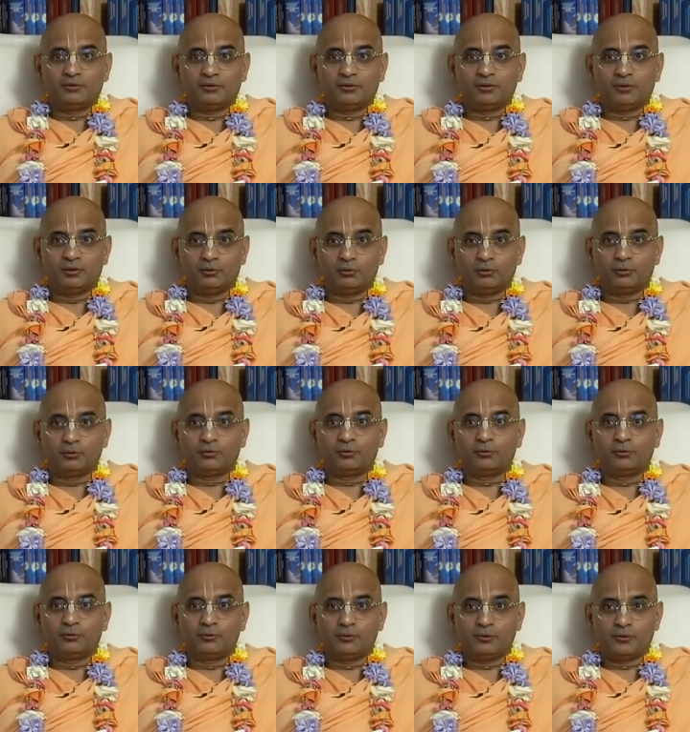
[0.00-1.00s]
the
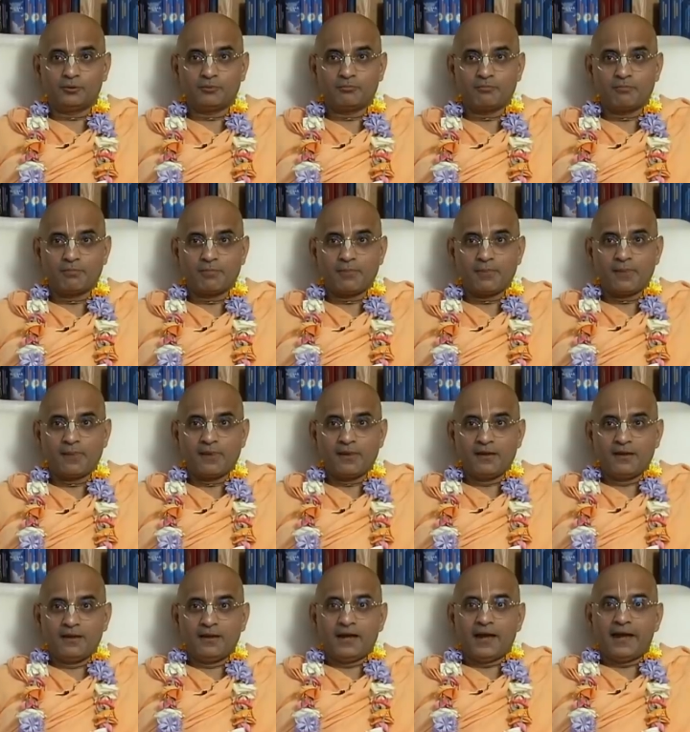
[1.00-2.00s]
Gurukul.
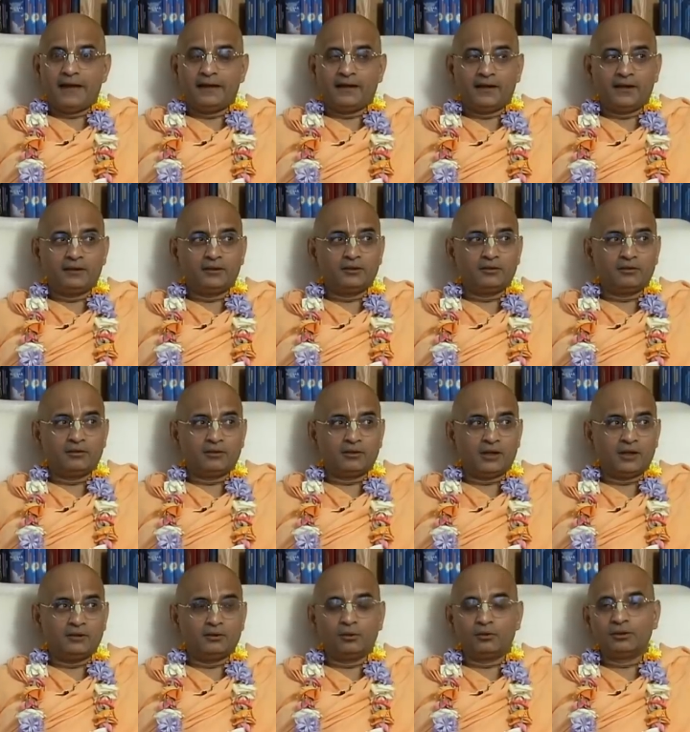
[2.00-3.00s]
And
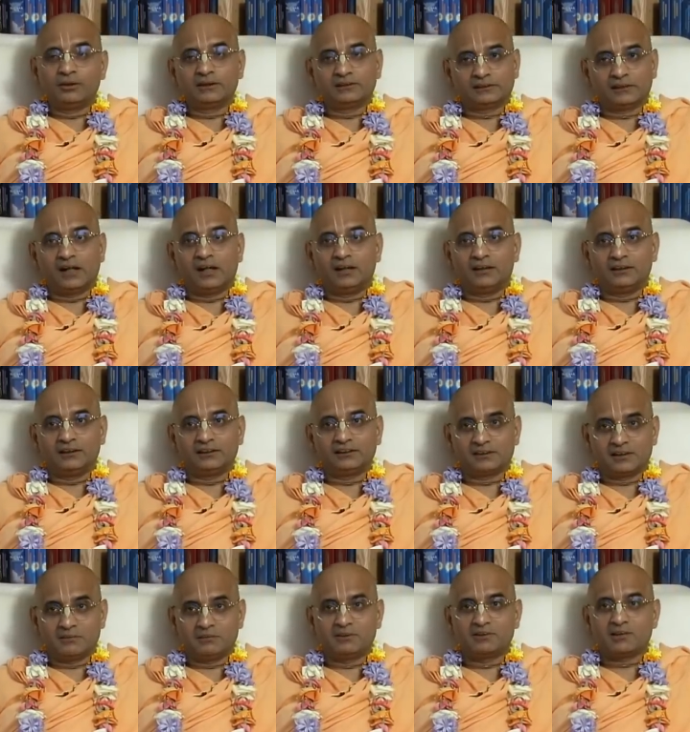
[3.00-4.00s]
I know the son, his
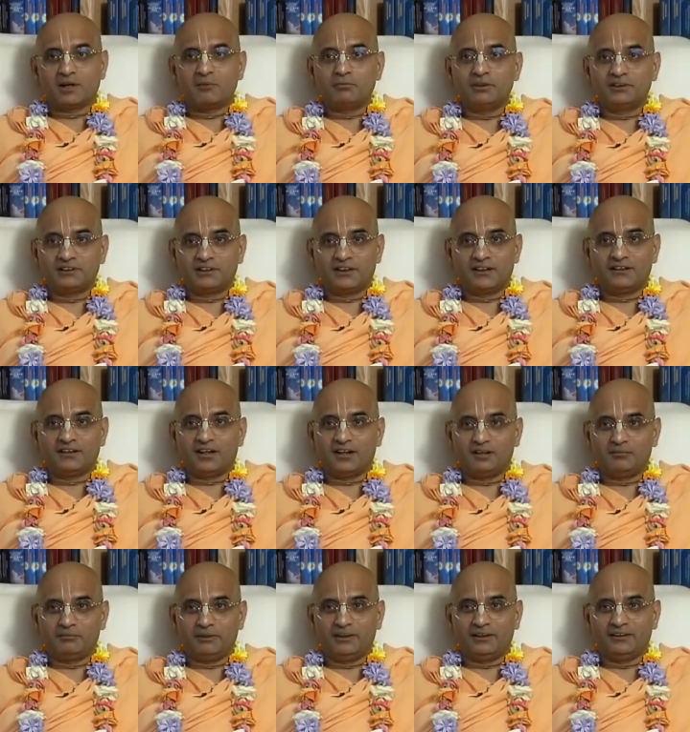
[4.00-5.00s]
name is Abhishek
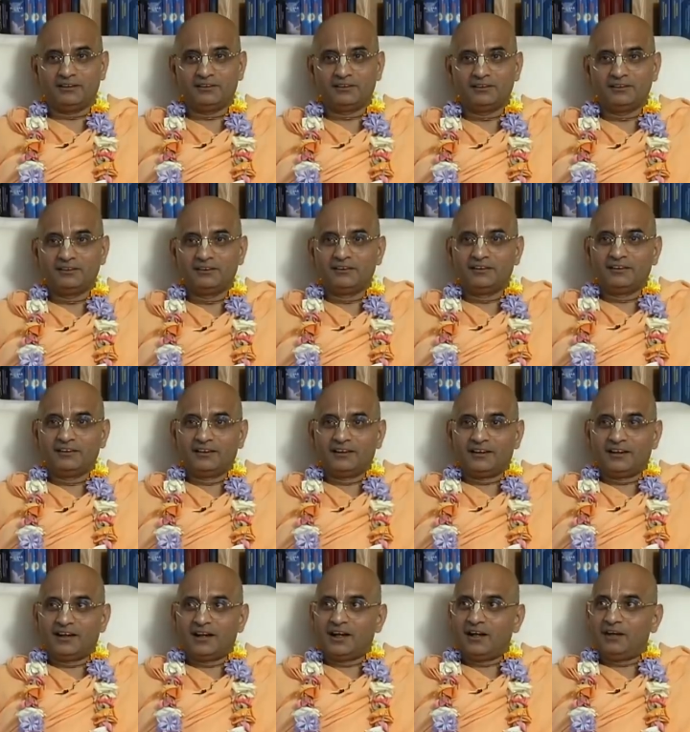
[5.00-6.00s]
Dalmia.
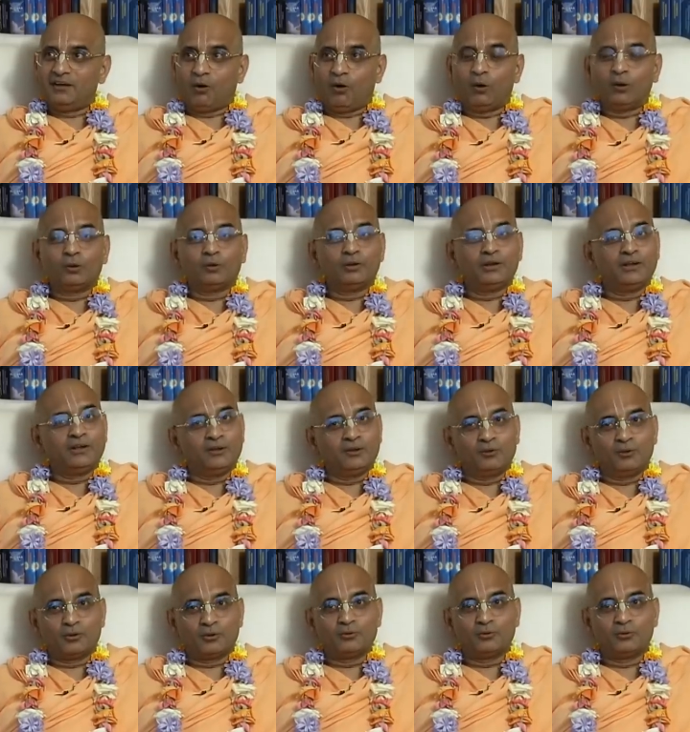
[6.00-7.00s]
Although he didn't
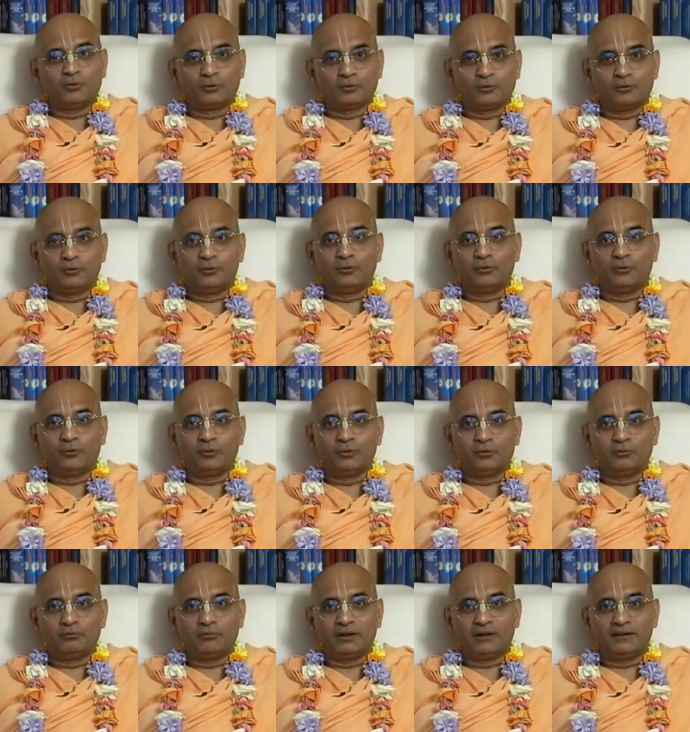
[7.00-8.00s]
go to Gurukul,
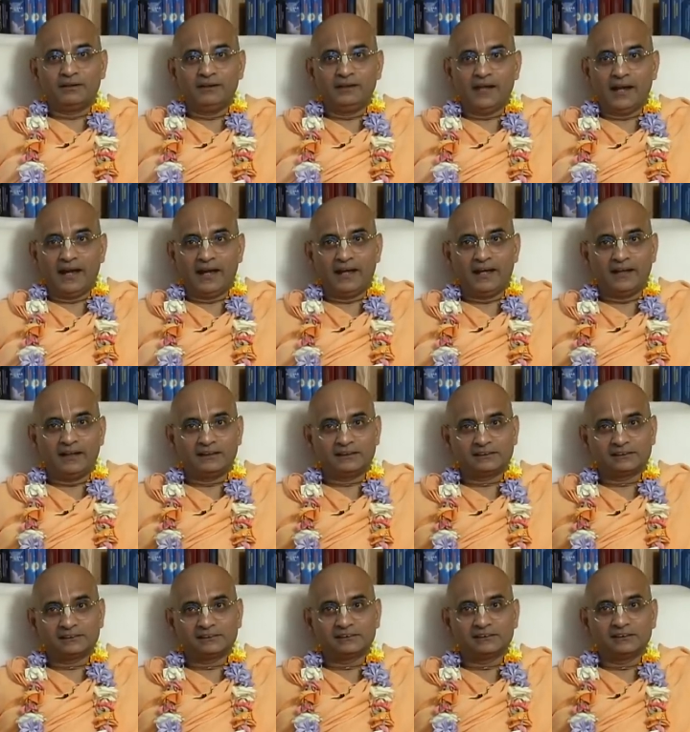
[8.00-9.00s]
but he
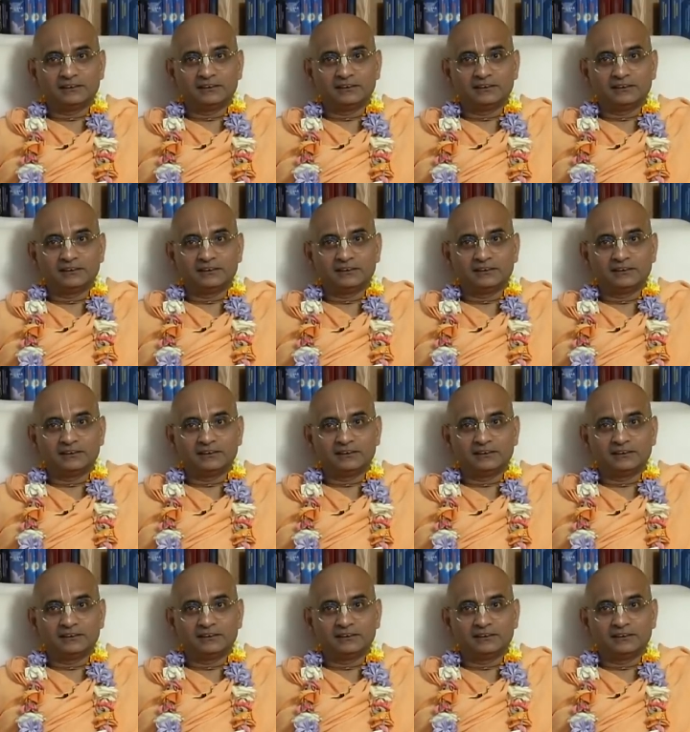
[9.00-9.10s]
has,